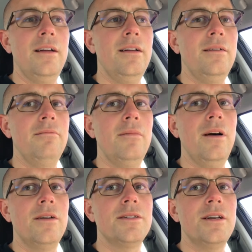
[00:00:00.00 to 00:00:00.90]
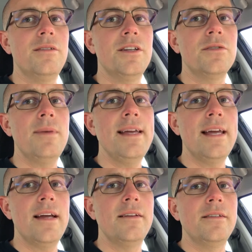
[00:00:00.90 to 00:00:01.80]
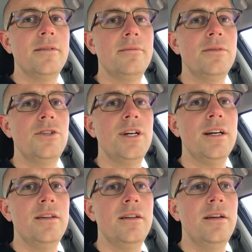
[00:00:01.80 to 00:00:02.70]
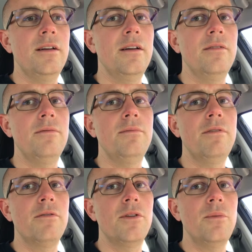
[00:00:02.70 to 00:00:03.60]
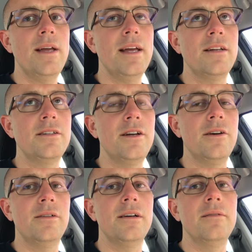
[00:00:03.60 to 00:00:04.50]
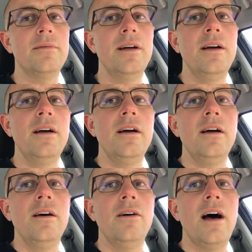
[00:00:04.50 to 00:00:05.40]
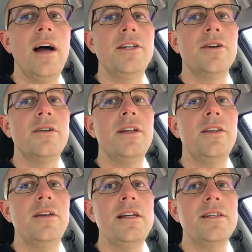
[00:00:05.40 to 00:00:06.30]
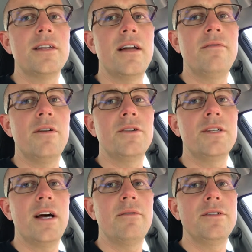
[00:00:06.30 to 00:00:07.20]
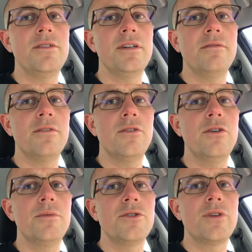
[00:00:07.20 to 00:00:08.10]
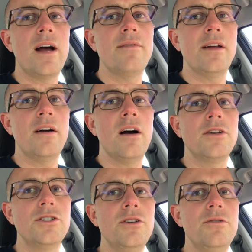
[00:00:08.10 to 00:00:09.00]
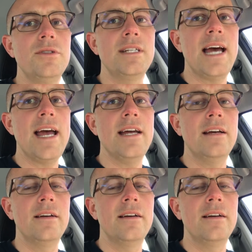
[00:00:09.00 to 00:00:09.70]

And also this weekend, checking before the weekend too, I turned in the Nissan Versa I was using for Uber driving on Tuesday,